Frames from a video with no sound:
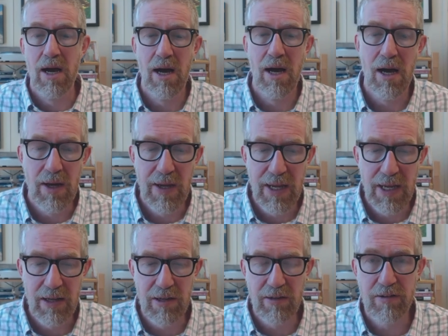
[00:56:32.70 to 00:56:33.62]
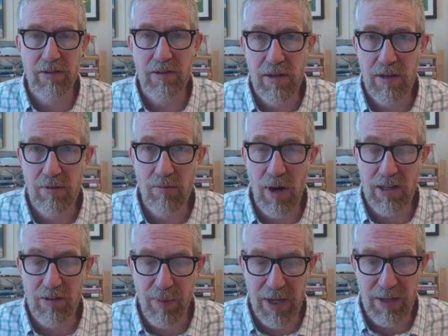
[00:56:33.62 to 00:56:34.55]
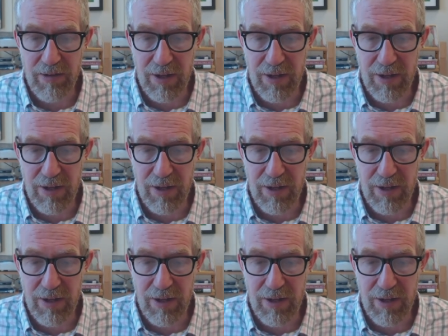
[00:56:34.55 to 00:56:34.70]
Regan uh,